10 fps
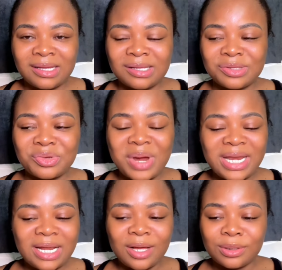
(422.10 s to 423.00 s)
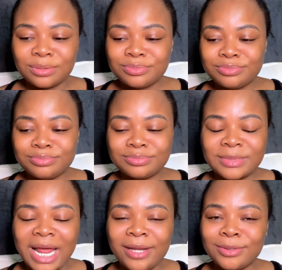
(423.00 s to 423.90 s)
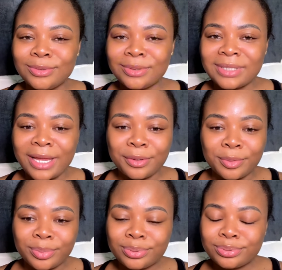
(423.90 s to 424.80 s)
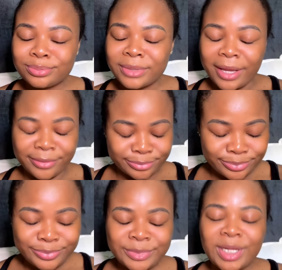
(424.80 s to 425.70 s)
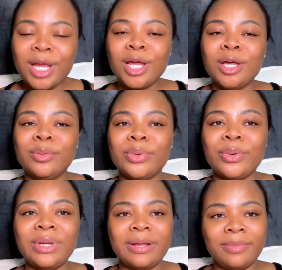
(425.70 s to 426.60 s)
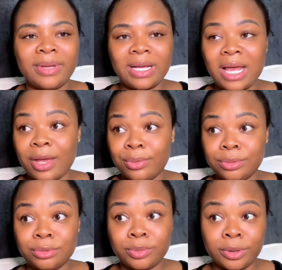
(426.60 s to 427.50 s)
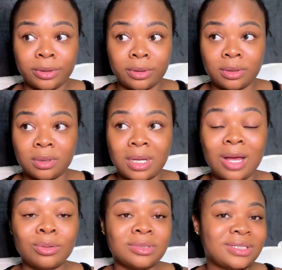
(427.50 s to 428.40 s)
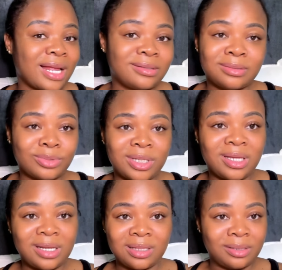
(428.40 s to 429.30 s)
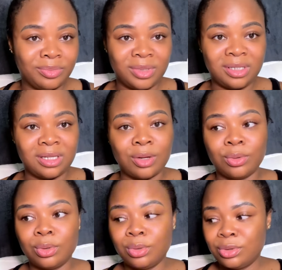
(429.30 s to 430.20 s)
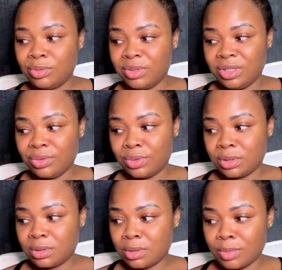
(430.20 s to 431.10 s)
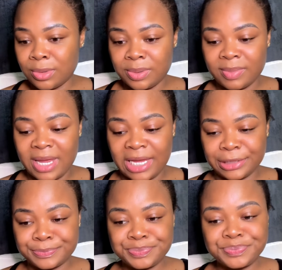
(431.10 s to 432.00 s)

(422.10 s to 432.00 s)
So right now, I need to go sign up. Yeah, but when I'm back, I would. But I'll start working out in Benin. I will go to Benin with some of my